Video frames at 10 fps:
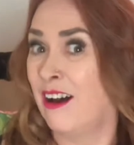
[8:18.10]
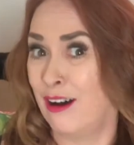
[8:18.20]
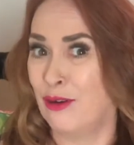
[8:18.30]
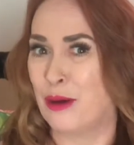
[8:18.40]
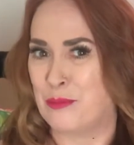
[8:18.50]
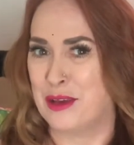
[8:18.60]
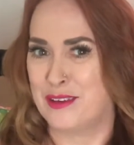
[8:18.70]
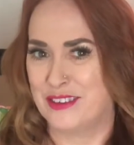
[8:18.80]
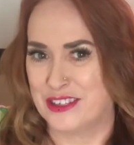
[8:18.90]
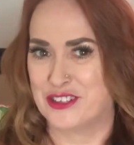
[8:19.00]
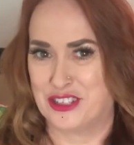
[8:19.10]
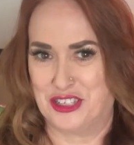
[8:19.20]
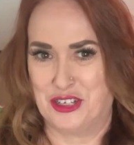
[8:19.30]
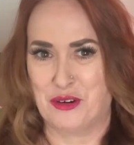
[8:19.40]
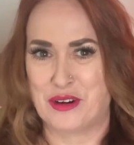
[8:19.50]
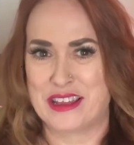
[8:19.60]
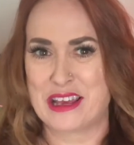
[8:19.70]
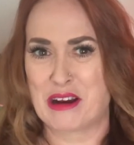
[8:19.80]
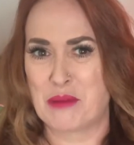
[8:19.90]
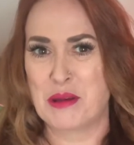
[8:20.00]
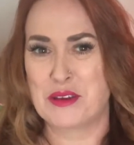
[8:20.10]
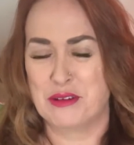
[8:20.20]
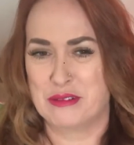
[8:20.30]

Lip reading: Oh, I bet you there's a story there. I bet you he